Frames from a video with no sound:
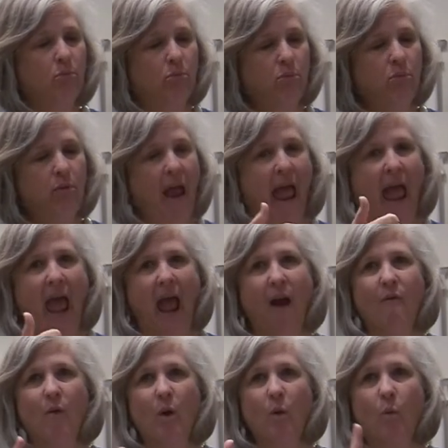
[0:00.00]
It was a
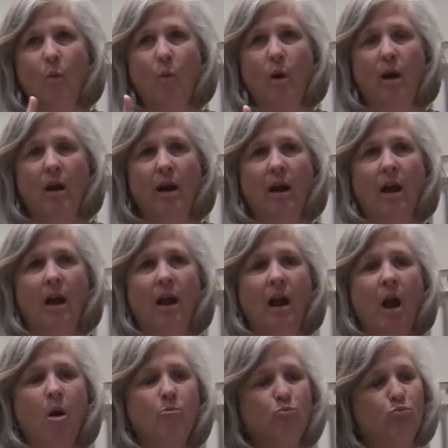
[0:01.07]

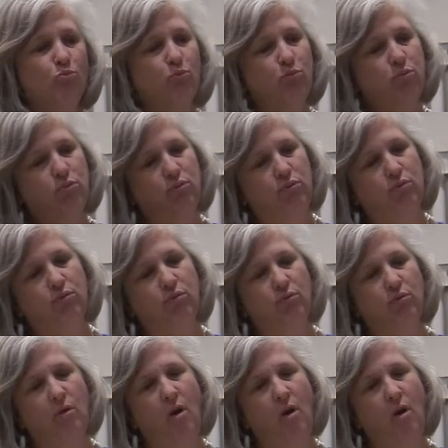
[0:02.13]
worn-out heart.